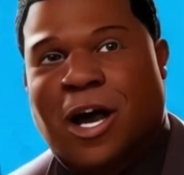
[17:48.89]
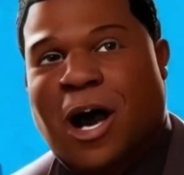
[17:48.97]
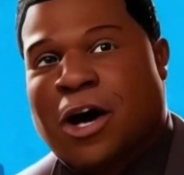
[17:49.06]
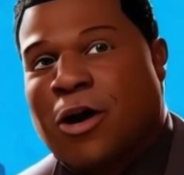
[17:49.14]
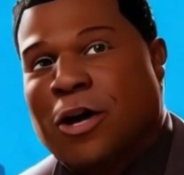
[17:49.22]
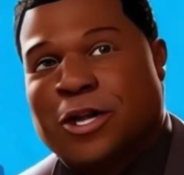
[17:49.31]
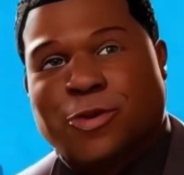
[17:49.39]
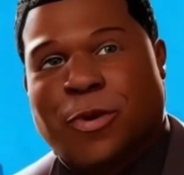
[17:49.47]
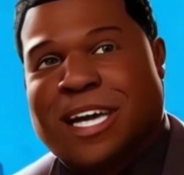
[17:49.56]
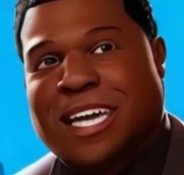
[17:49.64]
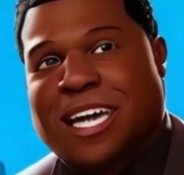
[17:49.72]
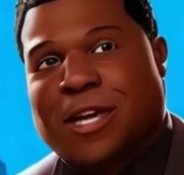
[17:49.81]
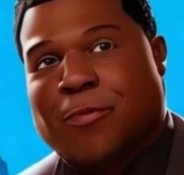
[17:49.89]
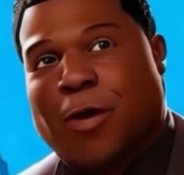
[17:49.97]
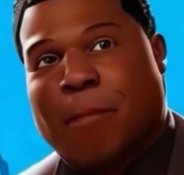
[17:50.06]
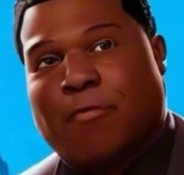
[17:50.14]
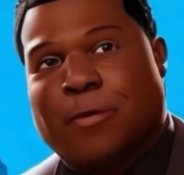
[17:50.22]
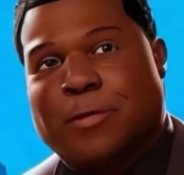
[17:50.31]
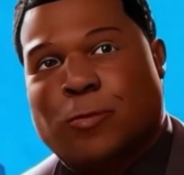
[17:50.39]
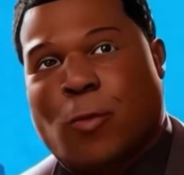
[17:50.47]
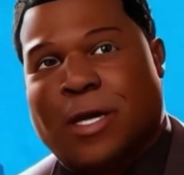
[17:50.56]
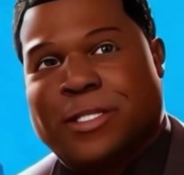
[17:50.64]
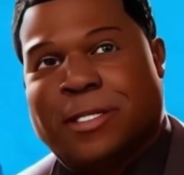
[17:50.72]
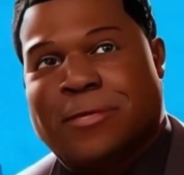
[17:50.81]
I call it trading like your prop firm is
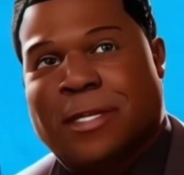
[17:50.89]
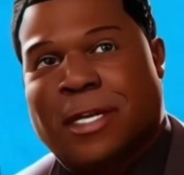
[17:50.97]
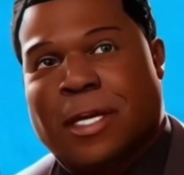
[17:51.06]
watching.